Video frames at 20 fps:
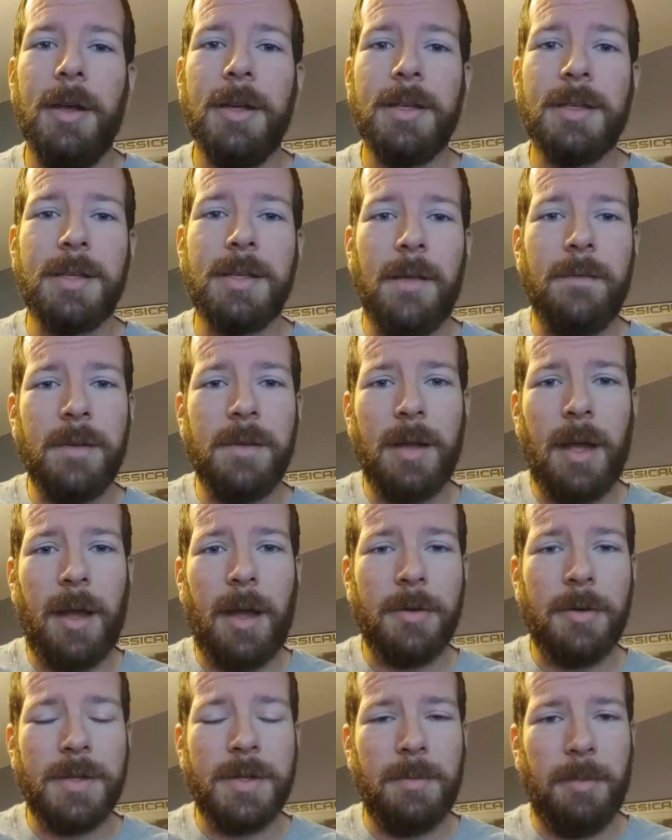
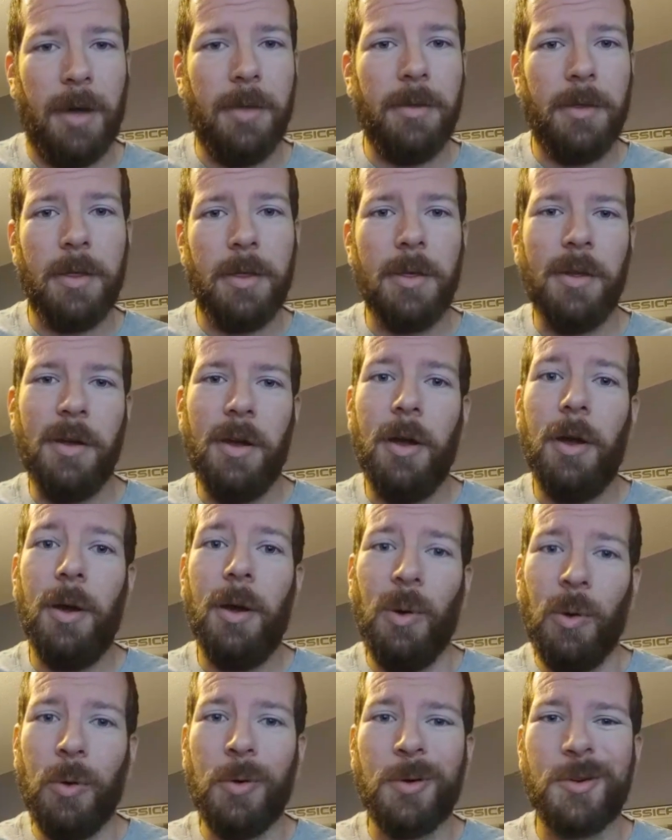$7 a month
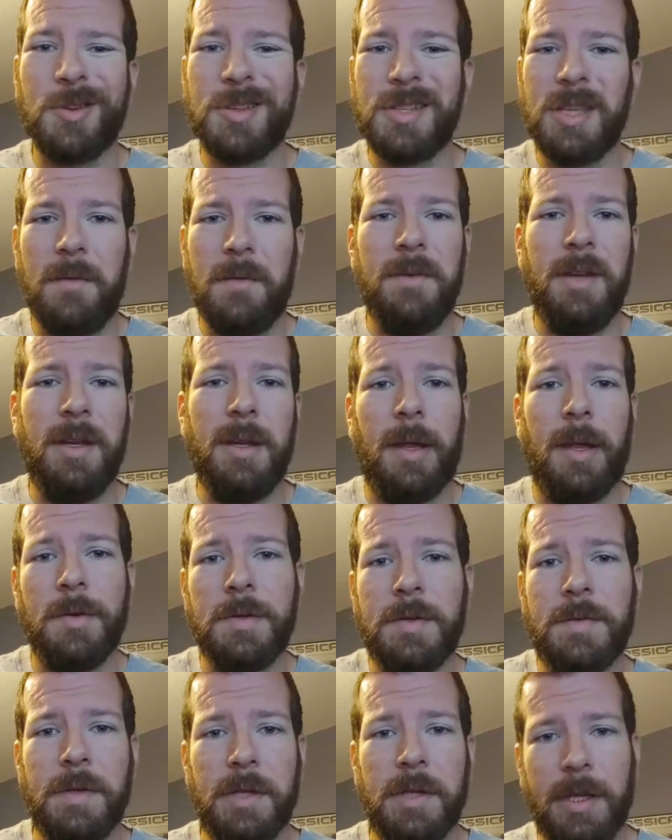or
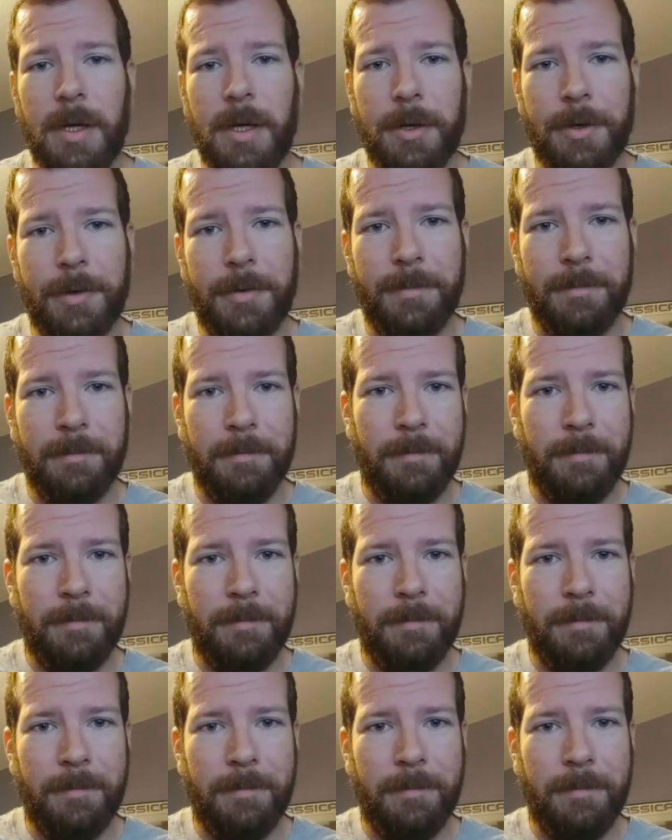$70 for the year.